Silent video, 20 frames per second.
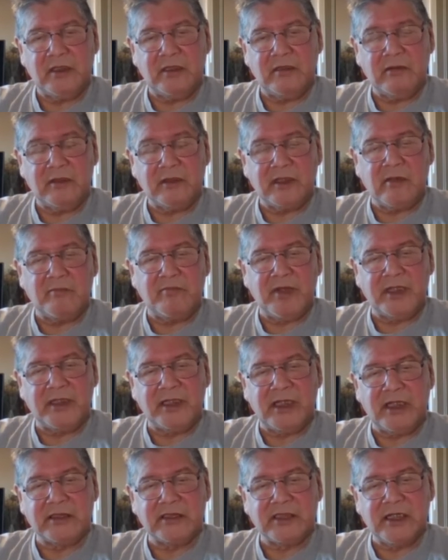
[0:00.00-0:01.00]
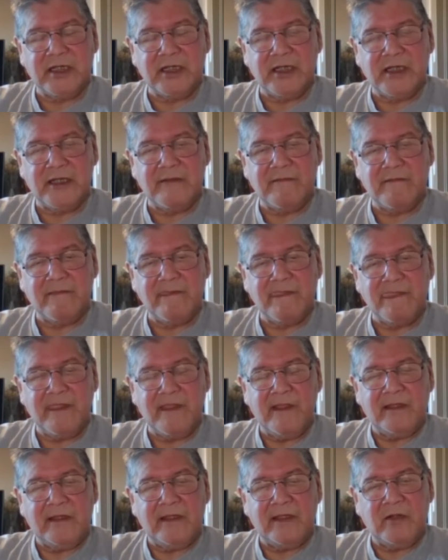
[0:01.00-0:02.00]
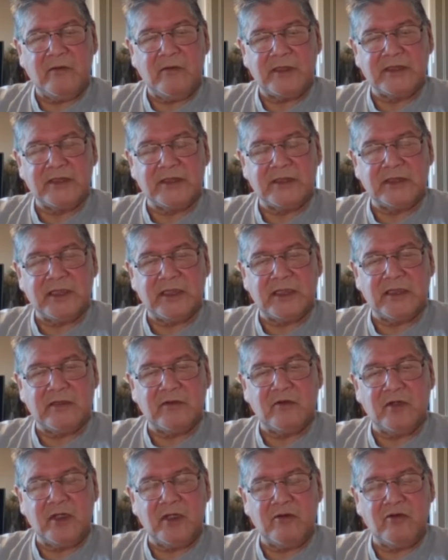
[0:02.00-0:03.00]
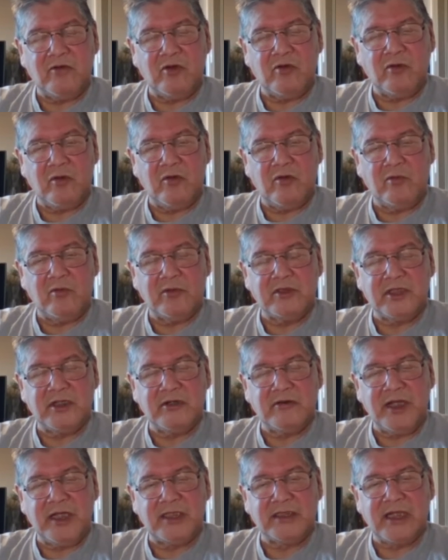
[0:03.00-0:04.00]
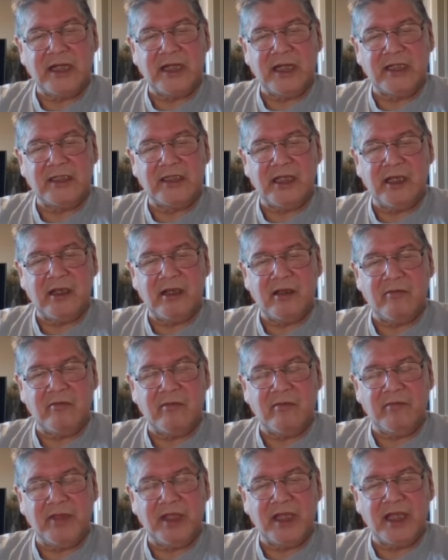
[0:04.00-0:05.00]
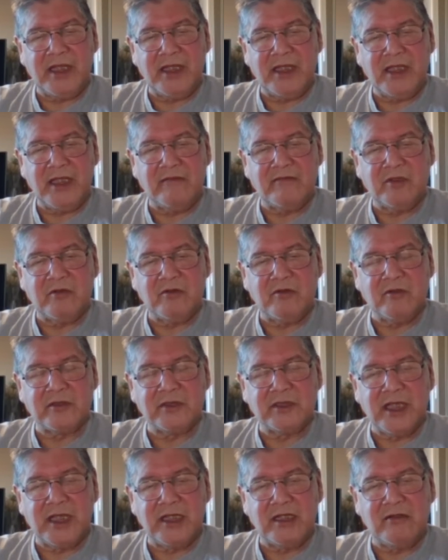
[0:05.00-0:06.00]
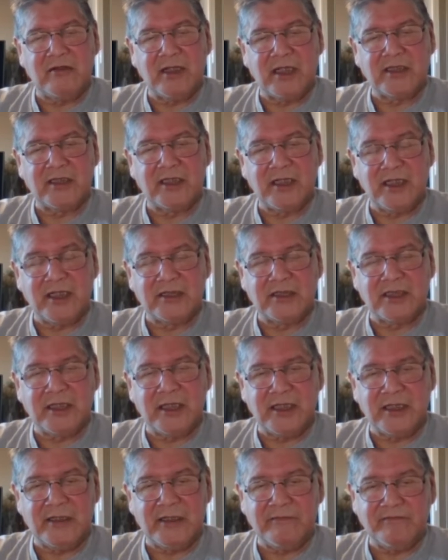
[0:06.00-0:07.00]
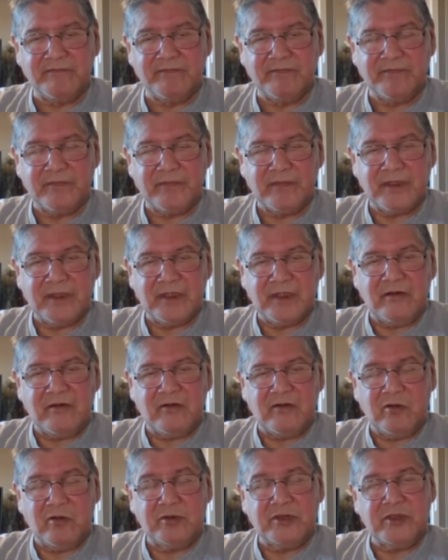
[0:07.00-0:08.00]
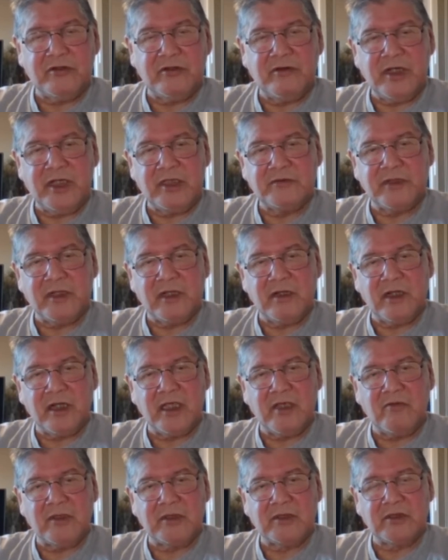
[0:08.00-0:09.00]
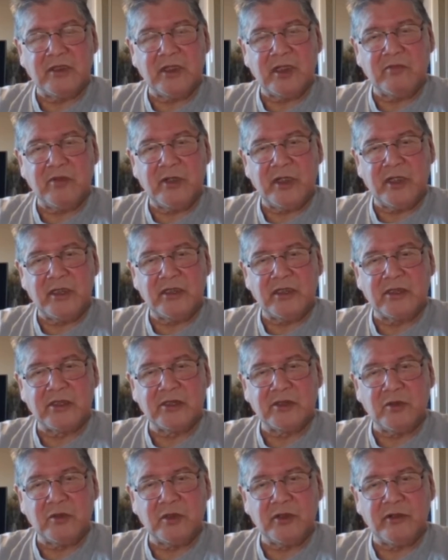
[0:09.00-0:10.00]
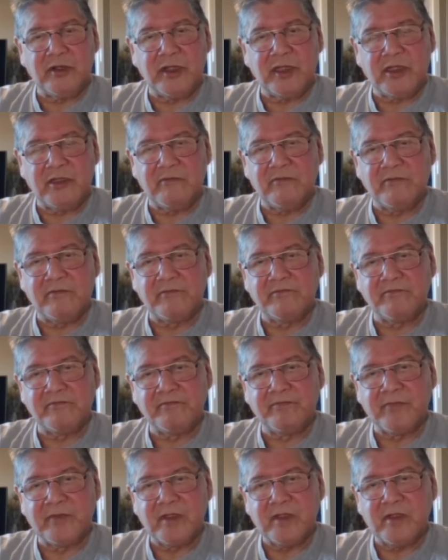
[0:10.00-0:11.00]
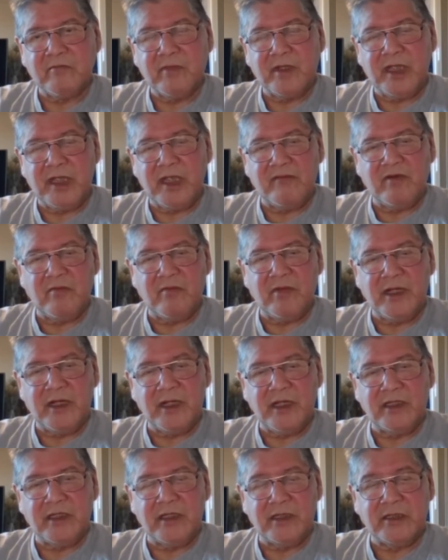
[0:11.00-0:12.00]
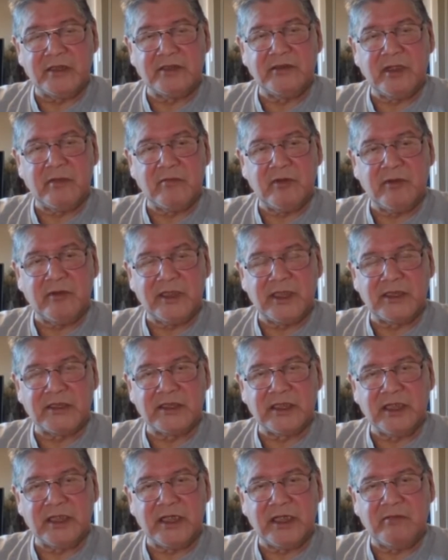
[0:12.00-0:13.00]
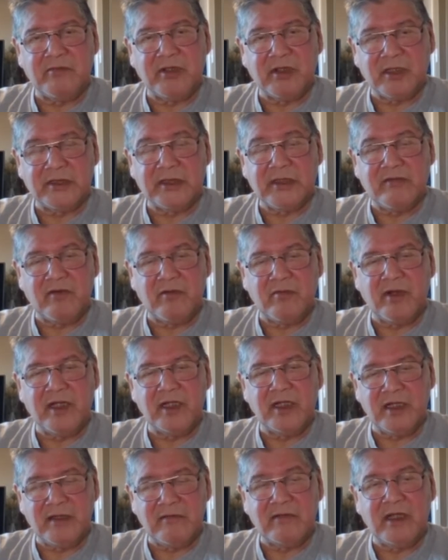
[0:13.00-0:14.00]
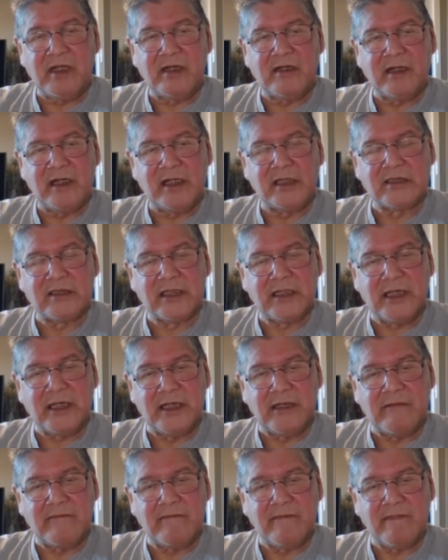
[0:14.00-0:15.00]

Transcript: looked up at that sky. It wasn't uh, only Ro- Romans and Greeks that had the uh, big idea of to go outside and look at the night sky. Romans and Greeks were the lucky ones who got put into the school curriculum. But everybody understood about that sky because everybody lived under that sky.